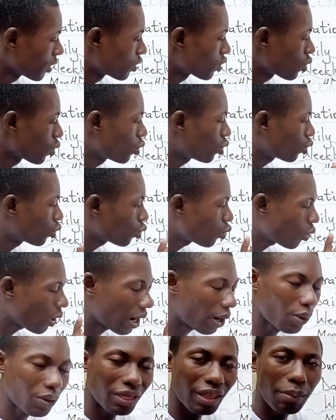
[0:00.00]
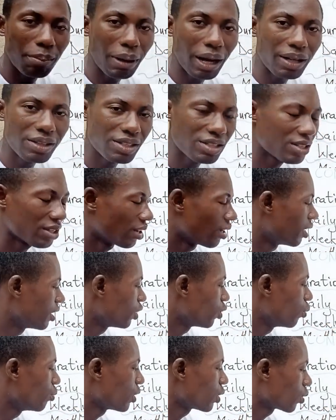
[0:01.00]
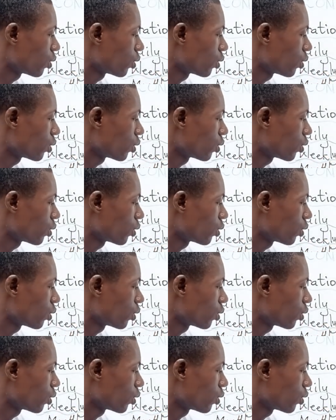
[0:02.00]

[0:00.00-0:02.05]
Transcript: So throughout the month, you'll be